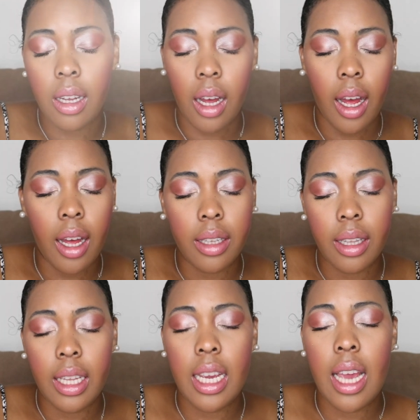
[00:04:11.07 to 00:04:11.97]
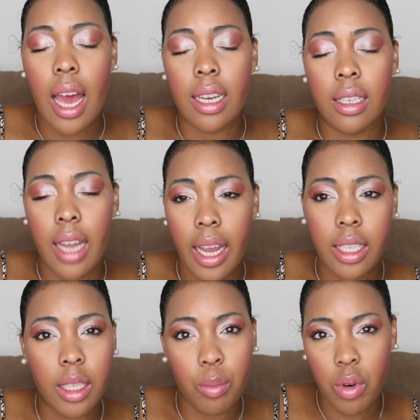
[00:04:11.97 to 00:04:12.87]
Uh, the
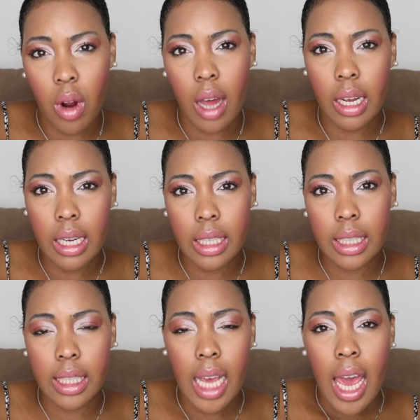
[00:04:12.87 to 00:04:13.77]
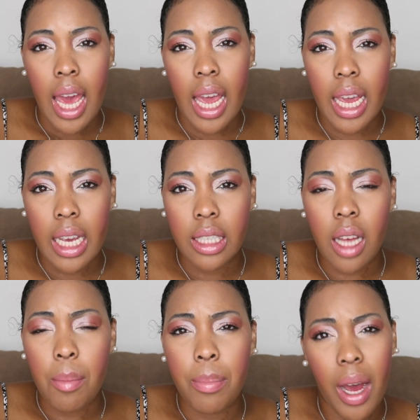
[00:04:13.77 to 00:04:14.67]
next product is
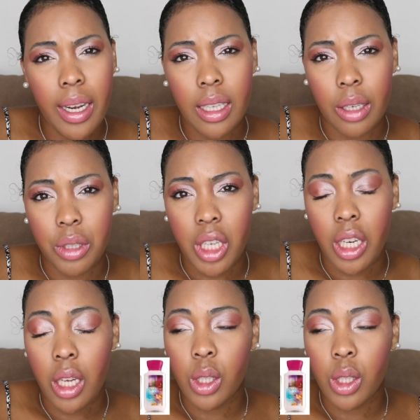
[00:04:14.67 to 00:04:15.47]
body lotion.